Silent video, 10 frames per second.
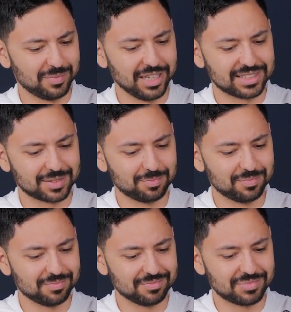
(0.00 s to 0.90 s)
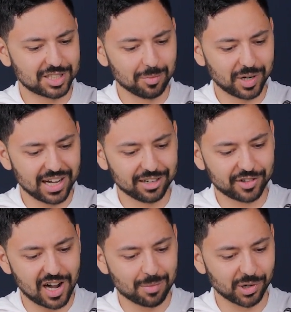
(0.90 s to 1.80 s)
It's some kind of
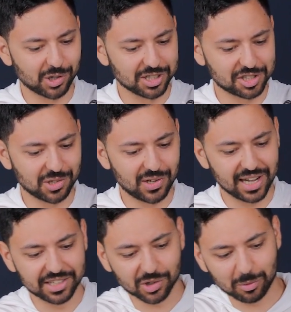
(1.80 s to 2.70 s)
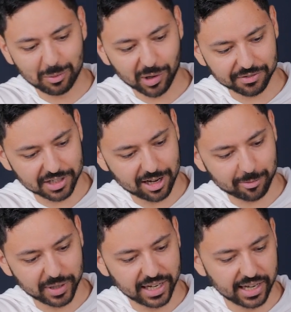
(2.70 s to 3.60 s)
copper crystal. I don't remember off the
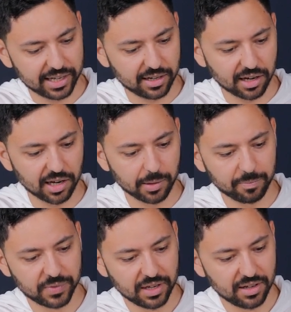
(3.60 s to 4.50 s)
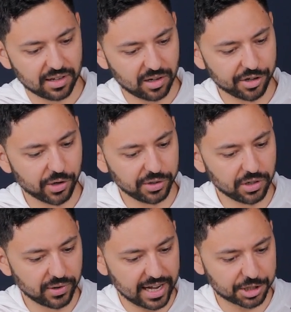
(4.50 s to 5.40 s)
top of my head. I'll note you
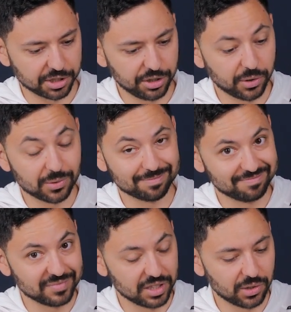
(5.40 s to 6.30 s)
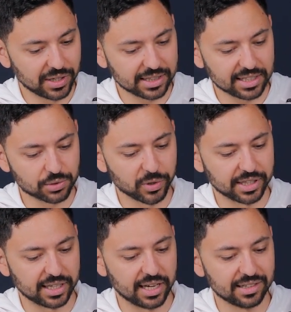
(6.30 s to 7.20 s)
don't get this with
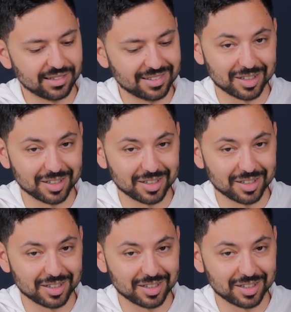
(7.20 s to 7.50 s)
the kit.